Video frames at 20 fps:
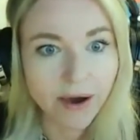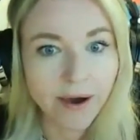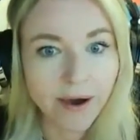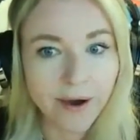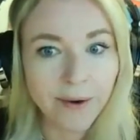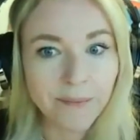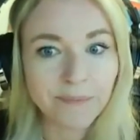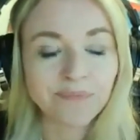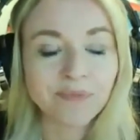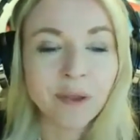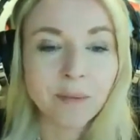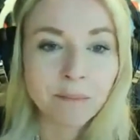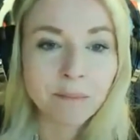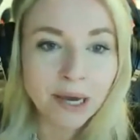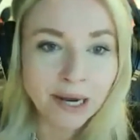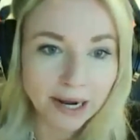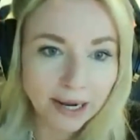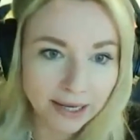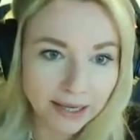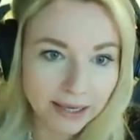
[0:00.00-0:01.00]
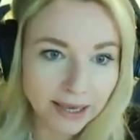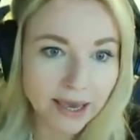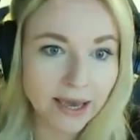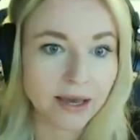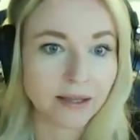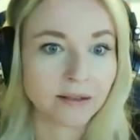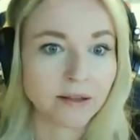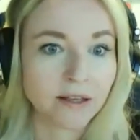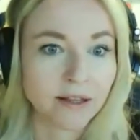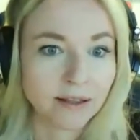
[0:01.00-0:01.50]
Um, but
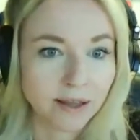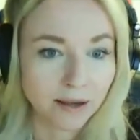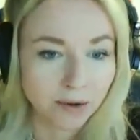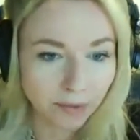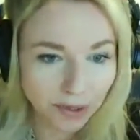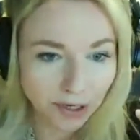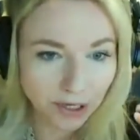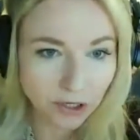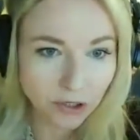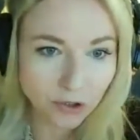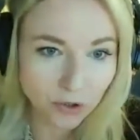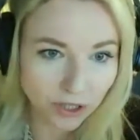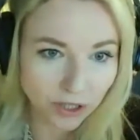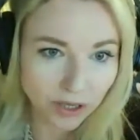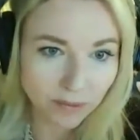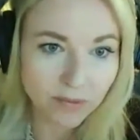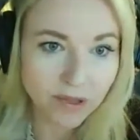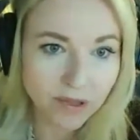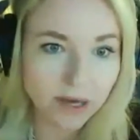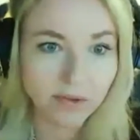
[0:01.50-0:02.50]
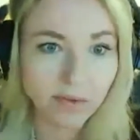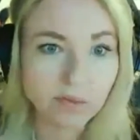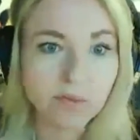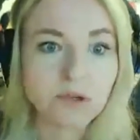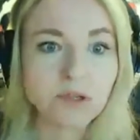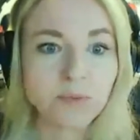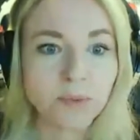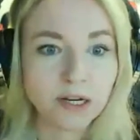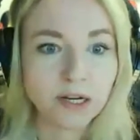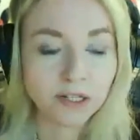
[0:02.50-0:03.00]
again, like we need to keep that in
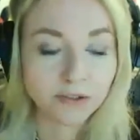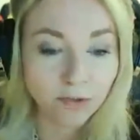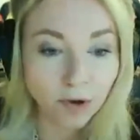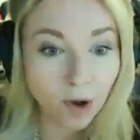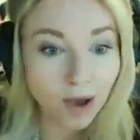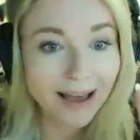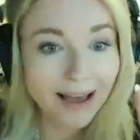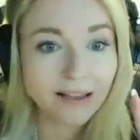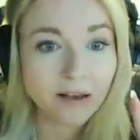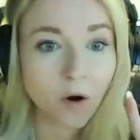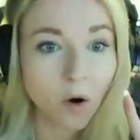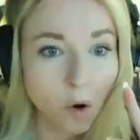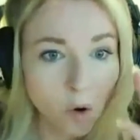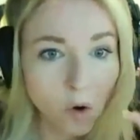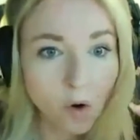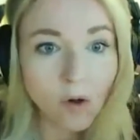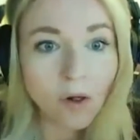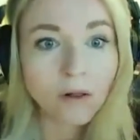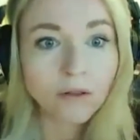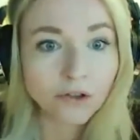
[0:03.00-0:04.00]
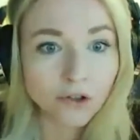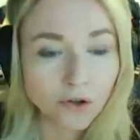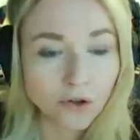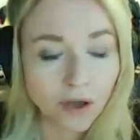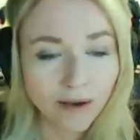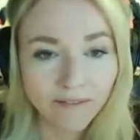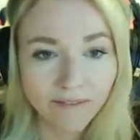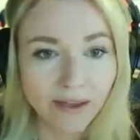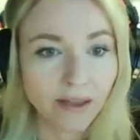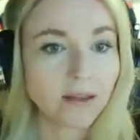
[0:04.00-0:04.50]
perspective. Uh, all
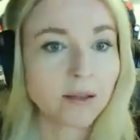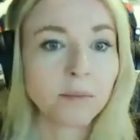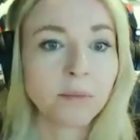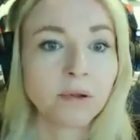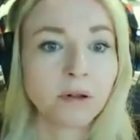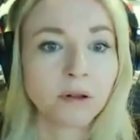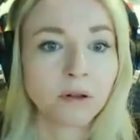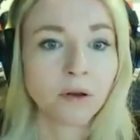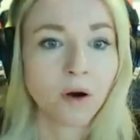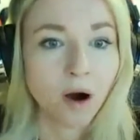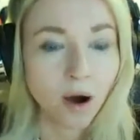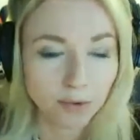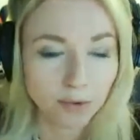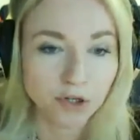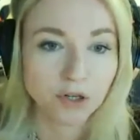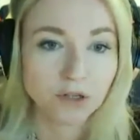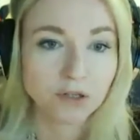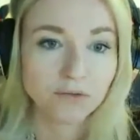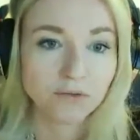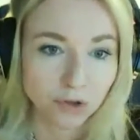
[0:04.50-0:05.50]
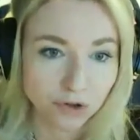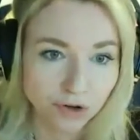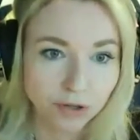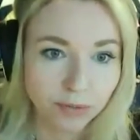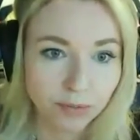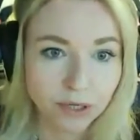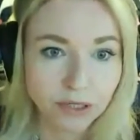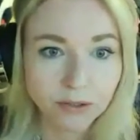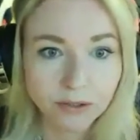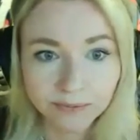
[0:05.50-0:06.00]
available options for
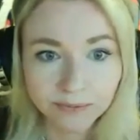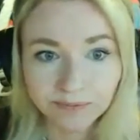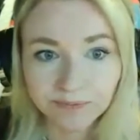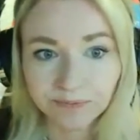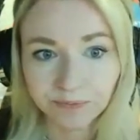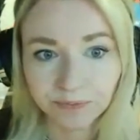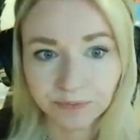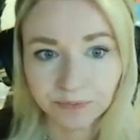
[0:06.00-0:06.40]
treatment.